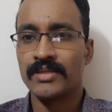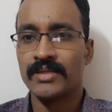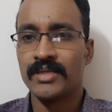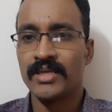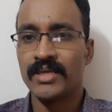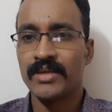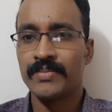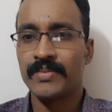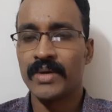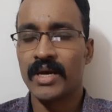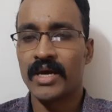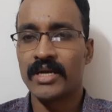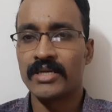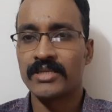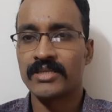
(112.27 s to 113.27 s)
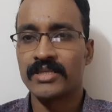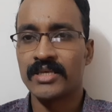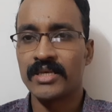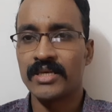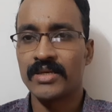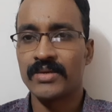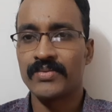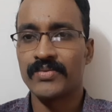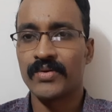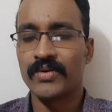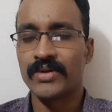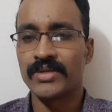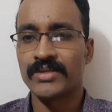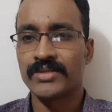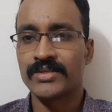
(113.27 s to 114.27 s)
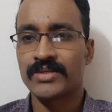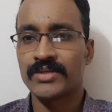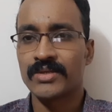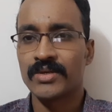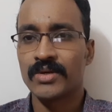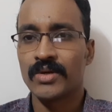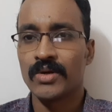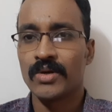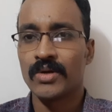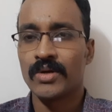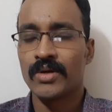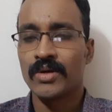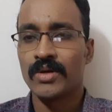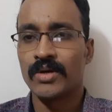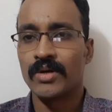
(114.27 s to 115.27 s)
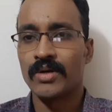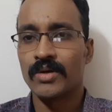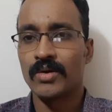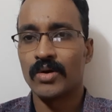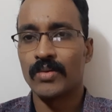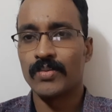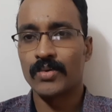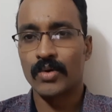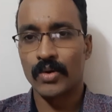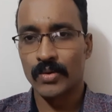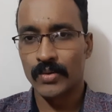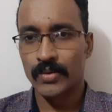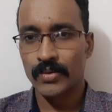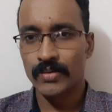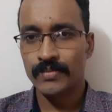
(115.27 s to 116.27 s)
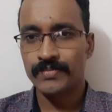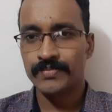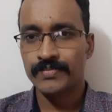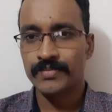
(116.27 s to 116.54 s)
deep and thick forest of Congo,